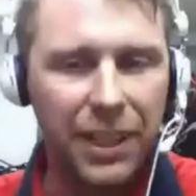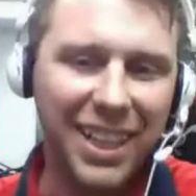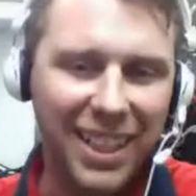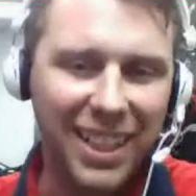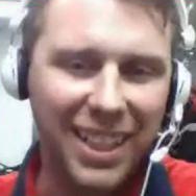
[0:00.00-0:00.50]

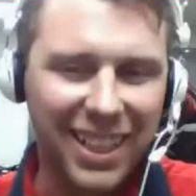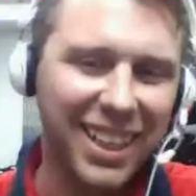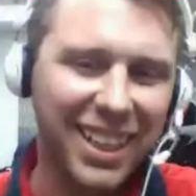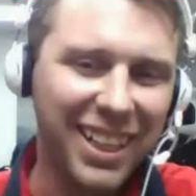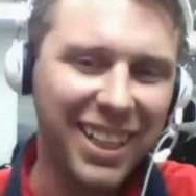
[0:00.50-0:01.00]
Hey,
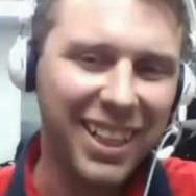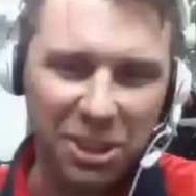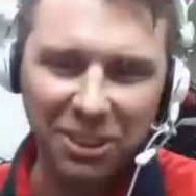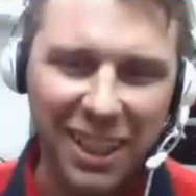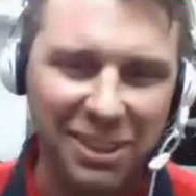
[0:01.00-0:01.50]
yeah, you
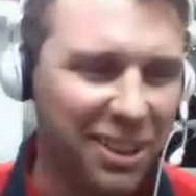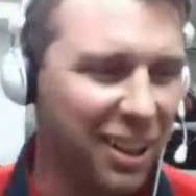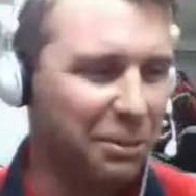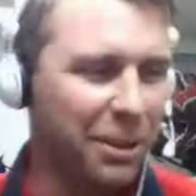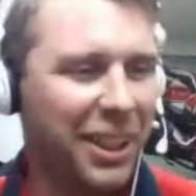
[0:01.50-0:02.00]
single guys,
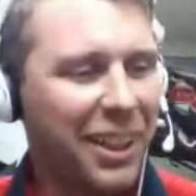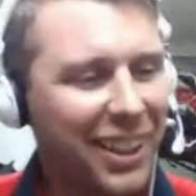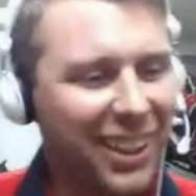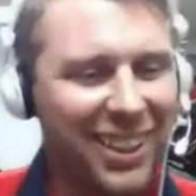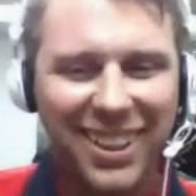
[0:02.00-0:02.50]
you got all the money.